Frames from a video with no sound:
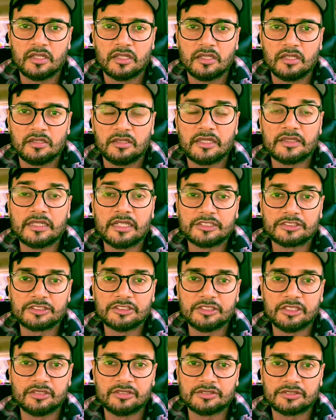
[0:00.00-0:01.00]
like that she
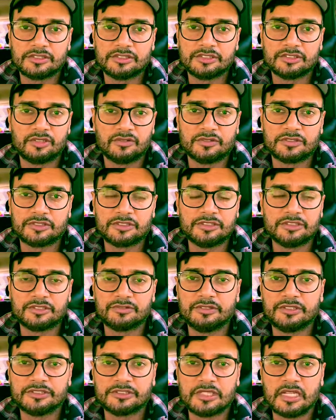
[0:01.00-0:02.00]
knows. She's
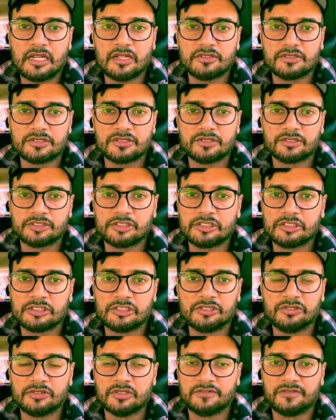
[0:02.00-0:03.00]
reached out, so she's
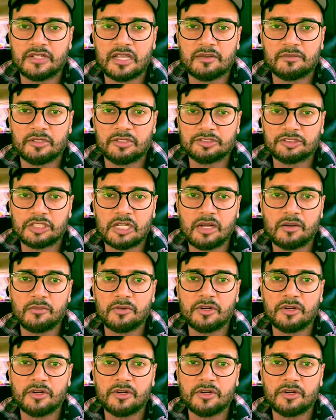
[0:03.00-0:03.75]
doing a phenomenal job.